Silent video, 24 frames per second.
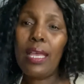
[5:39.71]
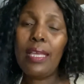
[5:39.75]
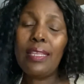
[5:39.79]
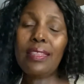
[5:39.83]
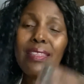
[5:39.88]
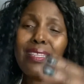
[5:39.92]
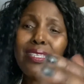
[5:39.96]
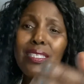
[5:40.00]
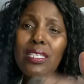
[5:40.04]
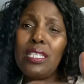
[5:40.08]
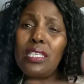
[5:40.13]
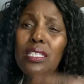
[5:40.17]

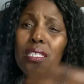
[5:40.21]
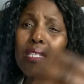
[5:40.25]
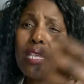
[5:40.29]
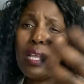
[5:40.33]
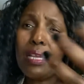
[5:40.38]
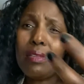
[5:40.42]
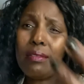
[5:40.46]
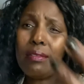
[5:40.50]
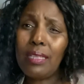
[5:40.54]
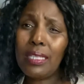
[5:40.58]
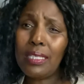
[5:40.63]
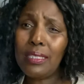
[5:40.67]
This is the
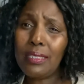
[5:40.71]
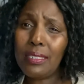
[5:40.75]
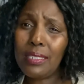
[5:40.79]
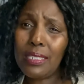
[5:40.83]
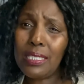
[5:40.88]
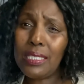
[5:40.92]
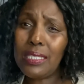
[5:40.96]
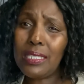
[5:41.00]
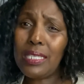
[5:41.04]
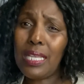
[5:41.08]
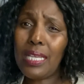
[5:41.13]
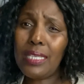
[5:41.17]

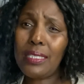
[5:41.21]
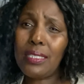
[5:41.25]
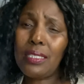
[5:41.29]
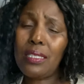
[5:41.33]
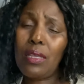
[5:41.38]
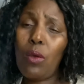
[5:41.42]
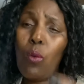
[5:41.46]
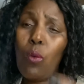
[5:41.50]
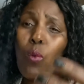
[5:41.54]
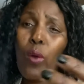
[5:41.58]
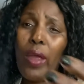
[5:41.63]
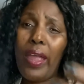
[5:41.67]
diseases
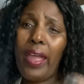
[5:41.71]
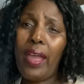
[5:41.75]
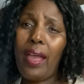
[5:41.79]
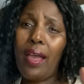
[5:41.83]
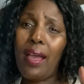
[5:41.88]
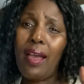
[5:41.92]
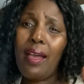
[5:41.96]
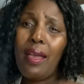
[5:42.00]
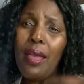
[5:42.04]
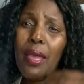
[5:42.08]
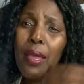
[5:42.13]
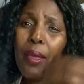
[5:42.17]

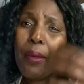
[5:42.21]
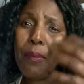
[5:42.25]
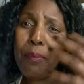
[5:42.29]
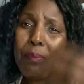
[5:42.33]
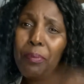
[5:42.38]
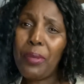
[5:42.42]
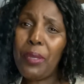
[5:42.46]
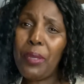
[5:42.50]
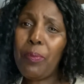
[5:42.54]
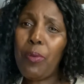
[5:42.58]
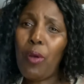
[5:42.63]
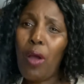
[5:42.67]
where
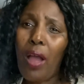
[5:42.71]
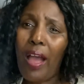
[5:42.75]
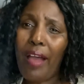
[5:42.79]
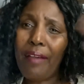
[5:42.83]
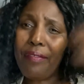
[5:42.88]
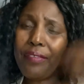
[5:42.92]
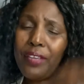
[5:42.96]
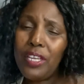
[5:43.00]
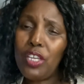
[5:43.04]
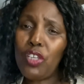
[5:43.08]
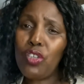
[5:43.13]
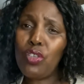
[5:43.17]
people have
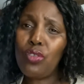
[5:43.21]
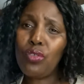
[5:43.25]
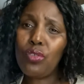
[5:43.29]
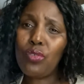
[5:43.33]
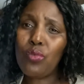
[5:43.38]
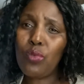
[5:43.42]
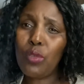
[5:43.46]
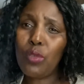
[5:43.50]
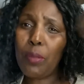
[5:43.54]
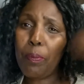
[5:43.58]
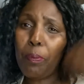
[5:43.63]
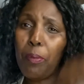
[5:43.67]
issues
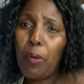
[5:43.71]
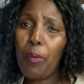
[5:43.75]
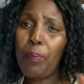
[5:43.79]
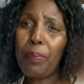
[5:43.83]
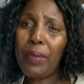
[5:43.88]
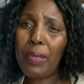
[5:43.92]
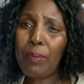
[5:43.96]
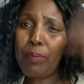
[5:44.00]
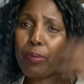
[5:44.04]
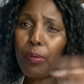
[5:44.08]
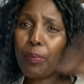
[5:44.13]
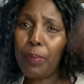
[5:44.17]
with
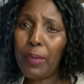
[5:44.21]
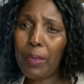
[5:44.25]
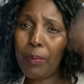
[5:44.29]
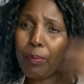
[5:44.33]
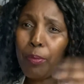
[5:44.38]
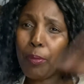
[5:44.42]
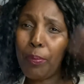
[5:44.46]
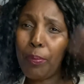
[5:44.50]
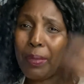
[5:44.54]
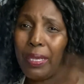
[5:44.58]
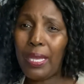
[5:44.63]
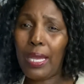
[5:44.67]
pooping
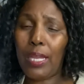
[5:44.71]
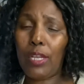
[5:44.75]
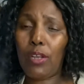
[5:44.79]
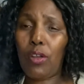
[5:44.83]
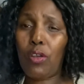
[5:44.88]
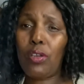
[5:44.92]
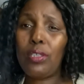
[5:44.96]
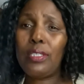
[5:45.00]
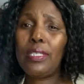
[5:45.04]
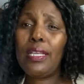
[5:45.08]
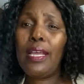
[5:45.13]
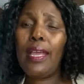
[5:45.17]
a
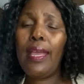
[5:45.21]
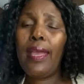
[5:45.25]
lot.